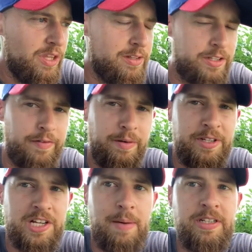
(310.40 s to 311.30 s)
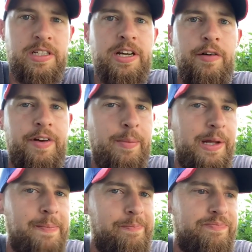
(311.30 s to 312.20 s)
So they're from the tomatillo
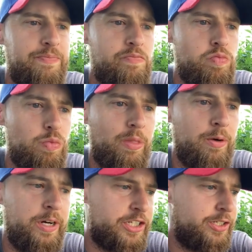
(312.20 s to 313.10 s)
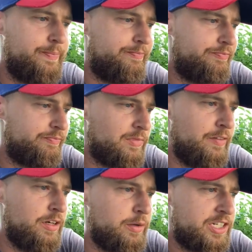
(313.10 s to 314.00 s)
family, which,
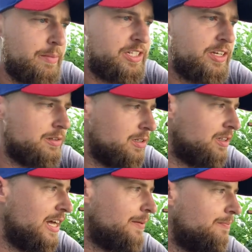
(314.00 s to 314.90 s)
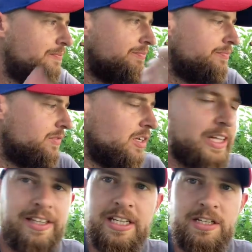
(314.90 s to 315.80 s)
if you know what tomatillos look like, they're
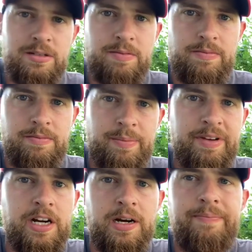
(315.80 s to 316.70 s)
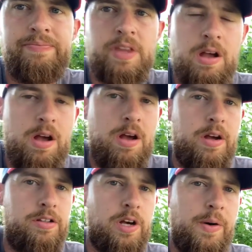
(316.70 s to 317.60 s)
like these, but bigger.
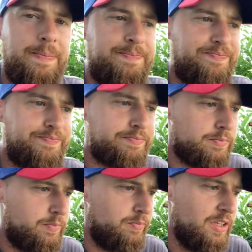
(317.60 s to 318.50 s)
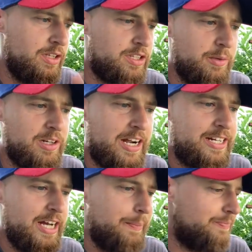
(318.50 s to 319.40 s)
So similar
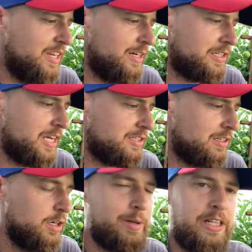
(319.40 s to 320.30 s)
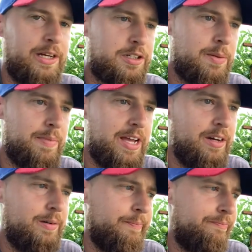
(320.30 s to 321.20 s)
idea. And it tastes a little bit like a
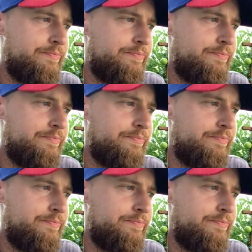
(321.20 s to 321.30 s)
tomato,